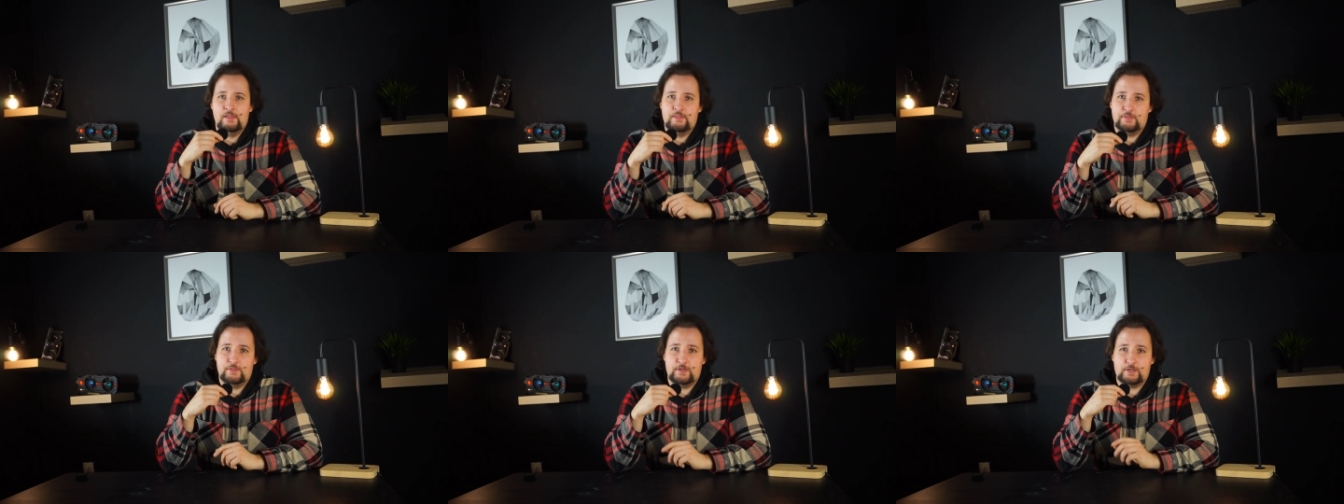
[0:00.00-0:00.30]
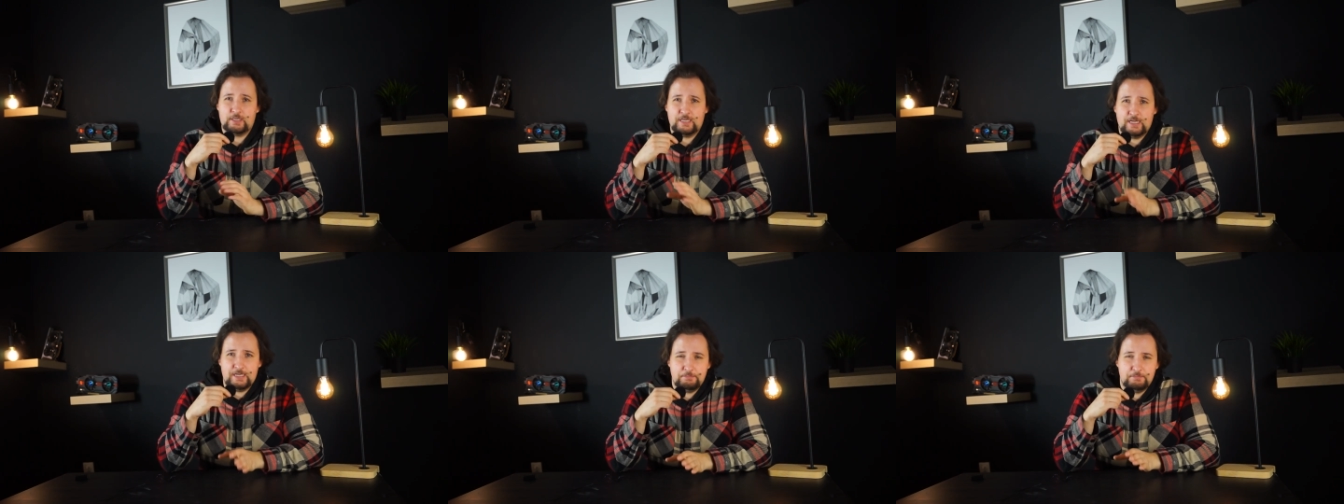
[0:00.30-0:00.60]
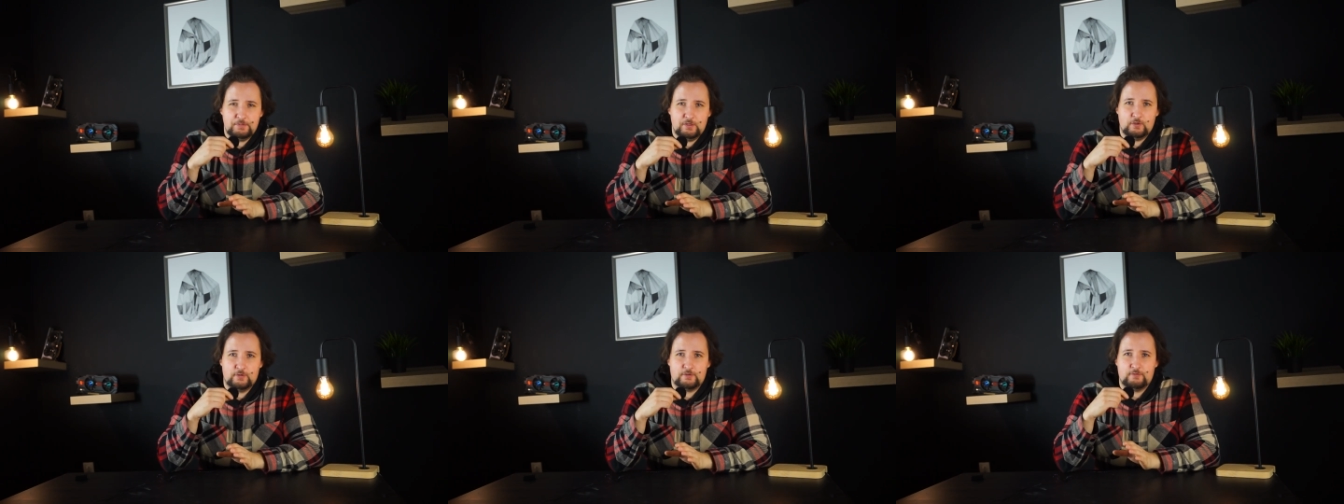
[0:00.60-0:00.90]
there can
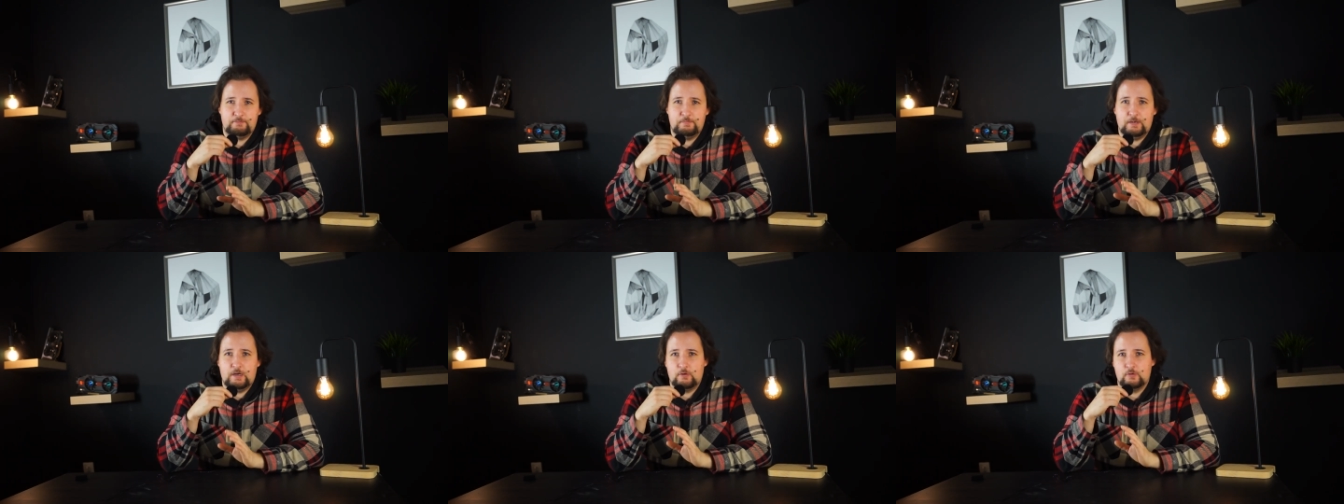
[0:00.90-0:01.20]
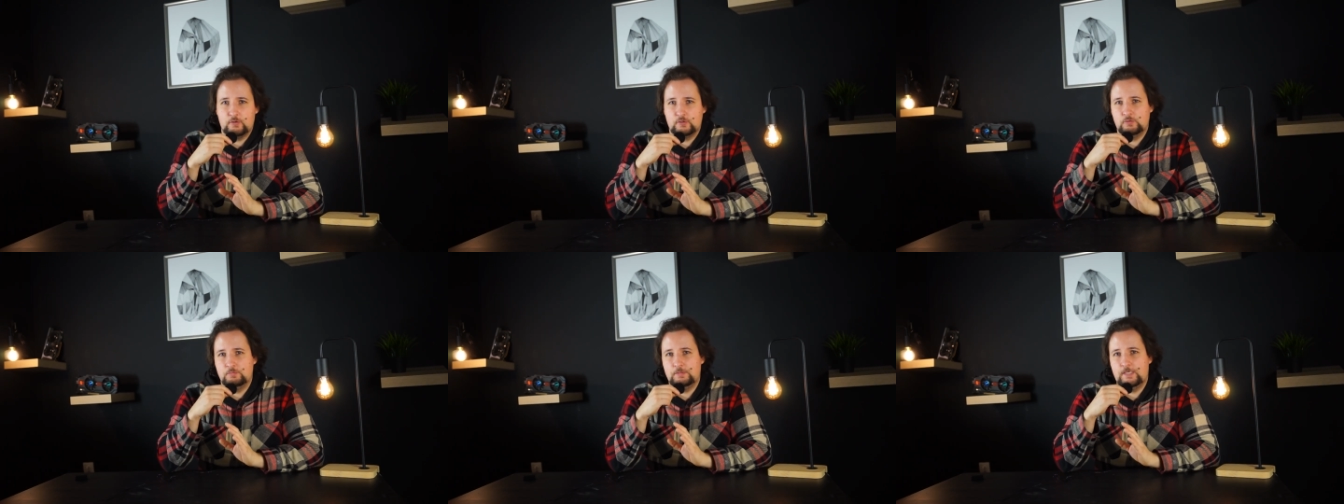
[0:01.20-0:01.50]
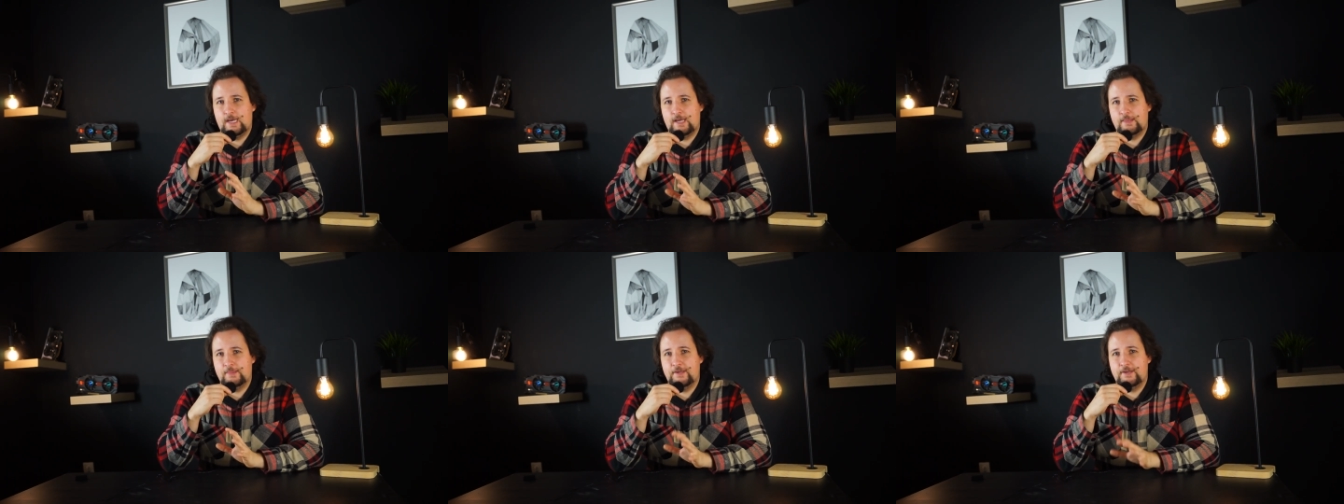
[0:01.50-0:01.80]
be a lot of power to be
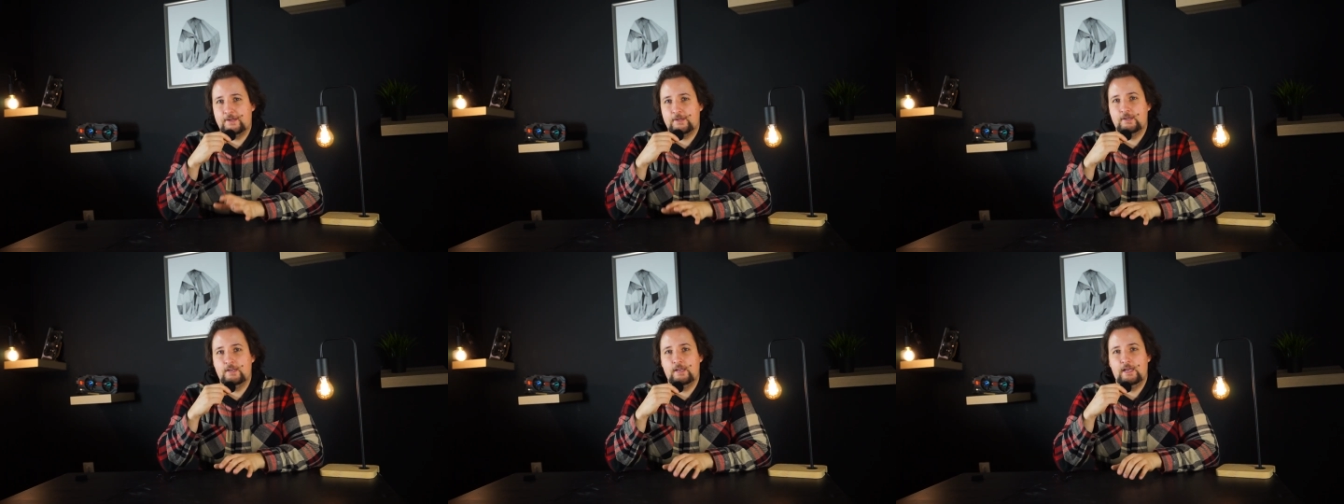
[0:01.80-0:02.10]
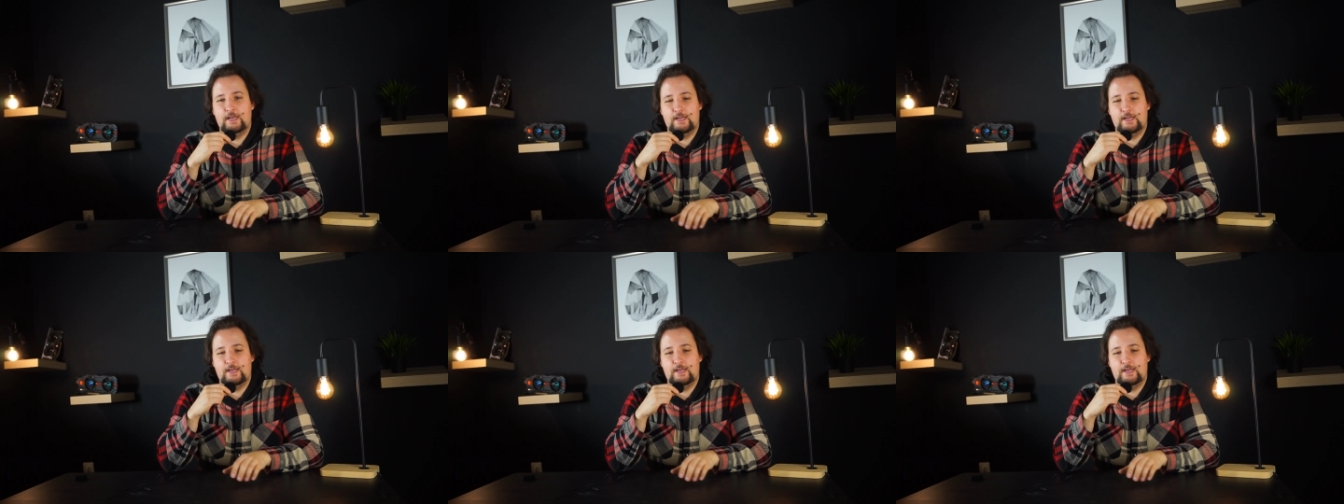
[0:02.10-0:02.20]
had there,